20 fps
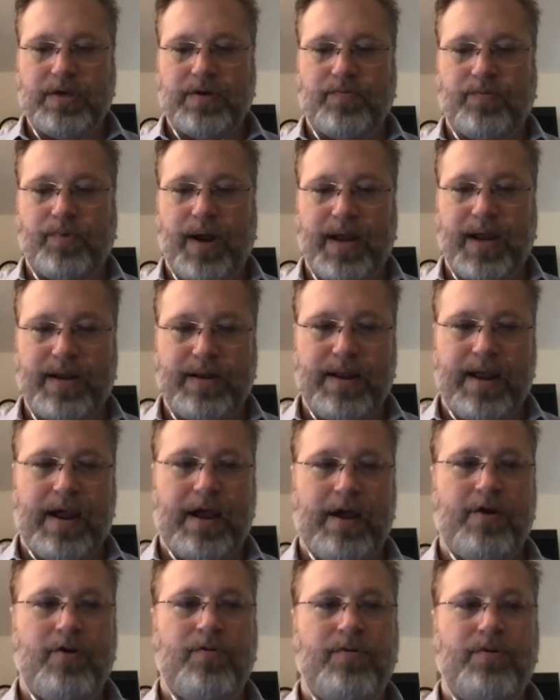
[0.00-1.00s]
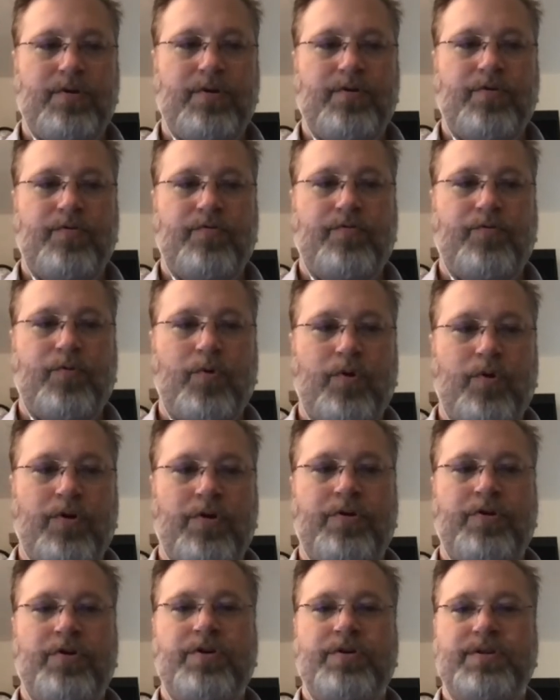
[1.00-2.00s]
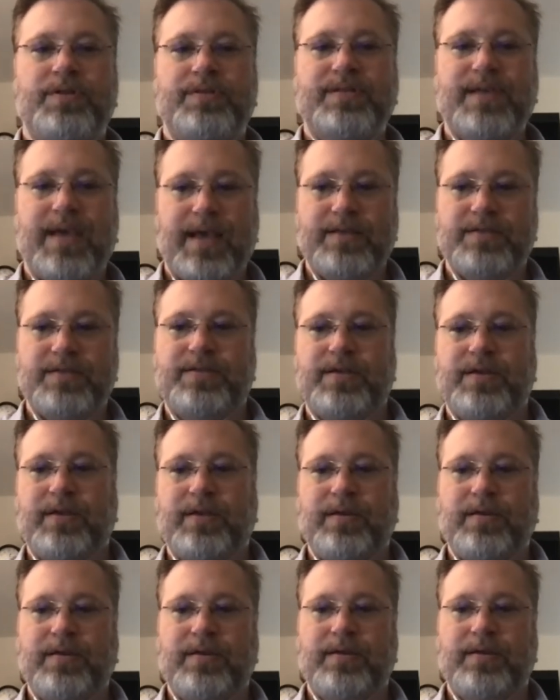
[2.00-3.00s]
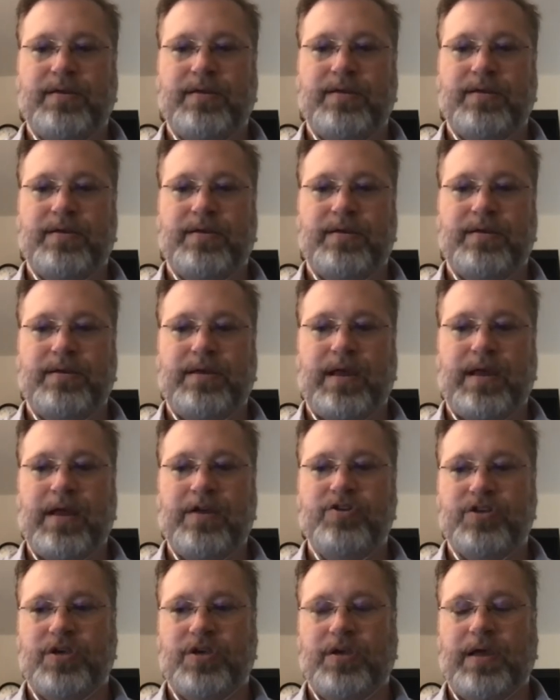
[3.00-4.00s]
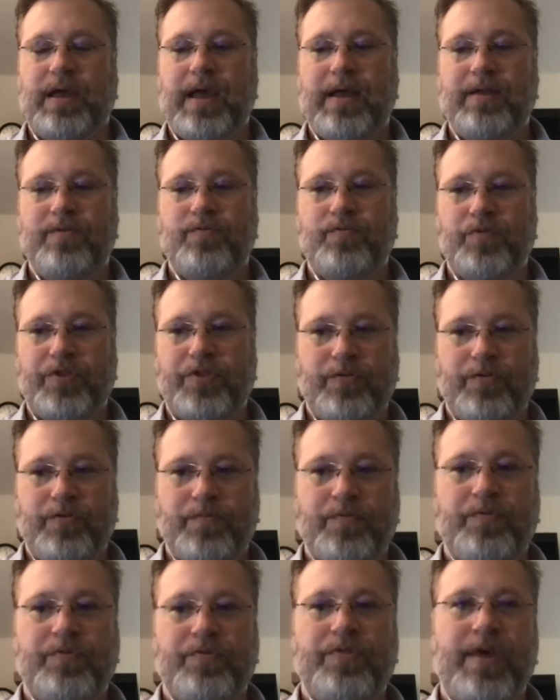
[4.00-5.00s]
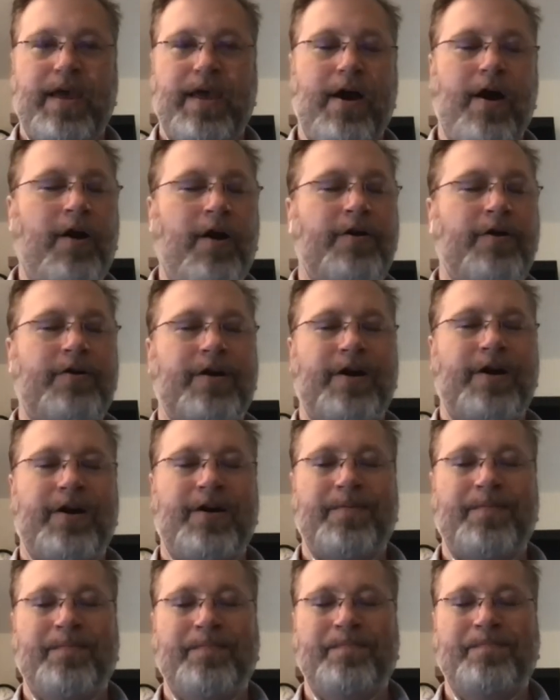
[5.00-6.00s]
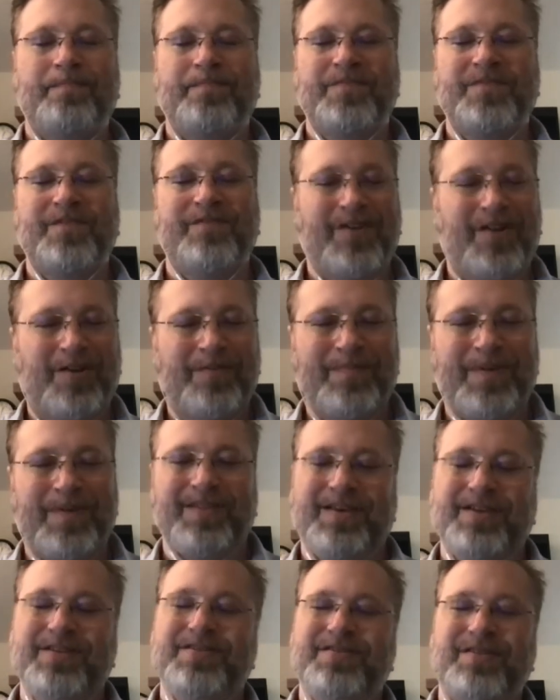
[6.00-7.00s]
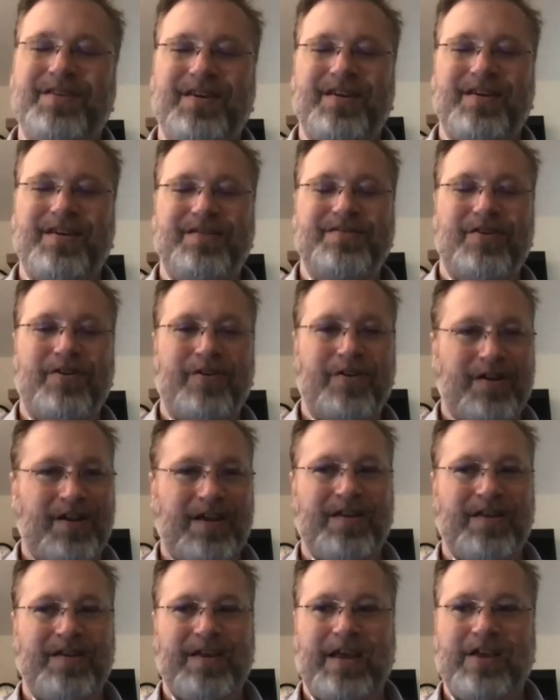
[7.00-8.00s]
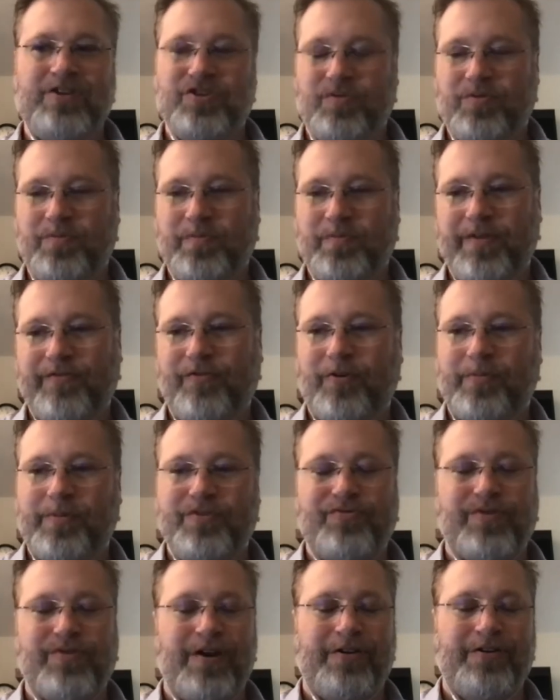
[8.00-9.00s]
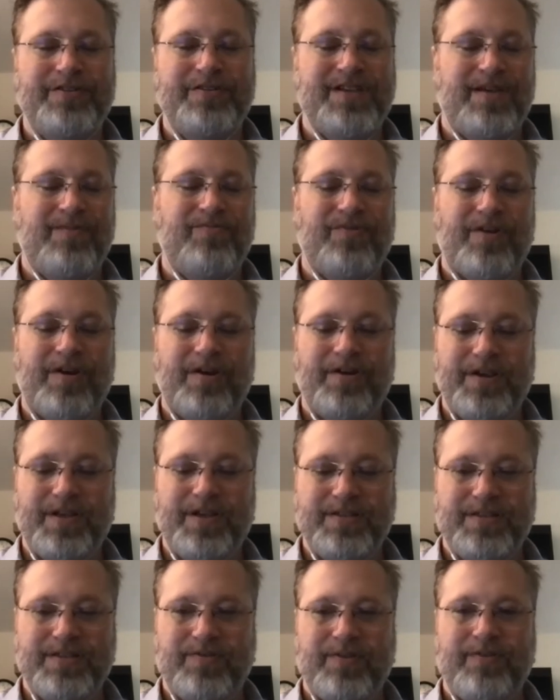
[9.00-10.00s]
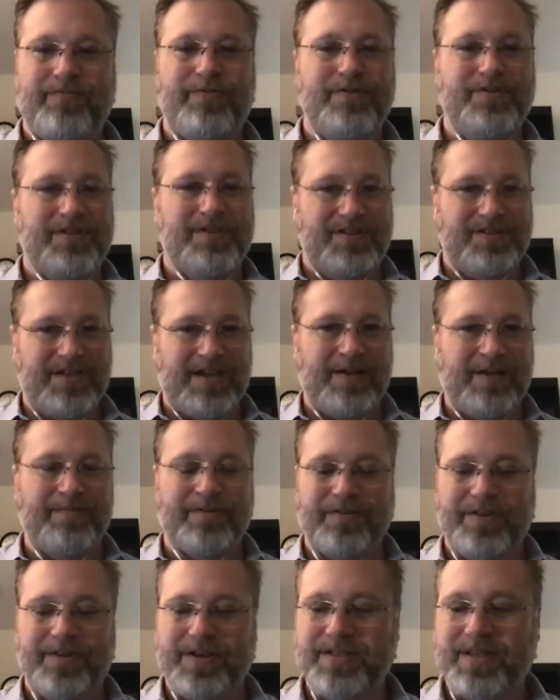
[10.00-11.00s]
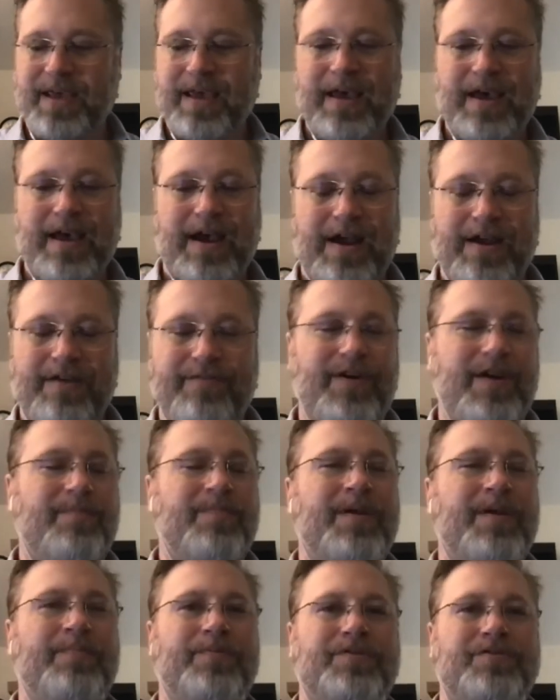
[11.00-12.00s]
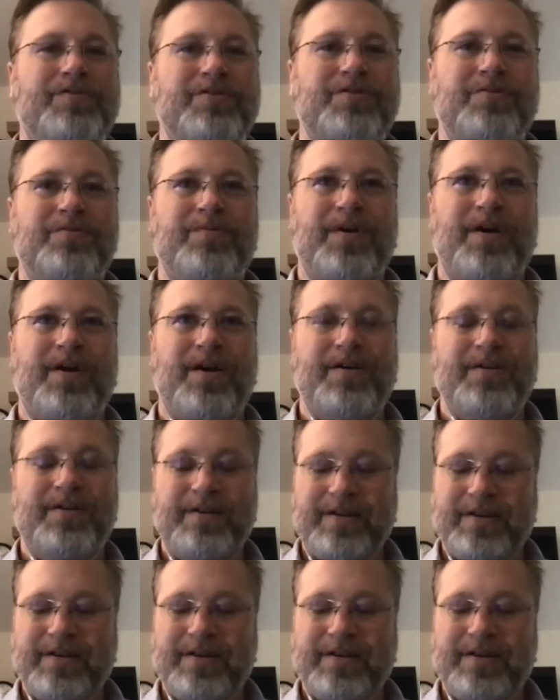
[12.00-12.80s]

right now for testing aging, and there they are. Um, developing this. The targeting aging with metformin trial or TAME trial is the first example of this. I invite people to uh,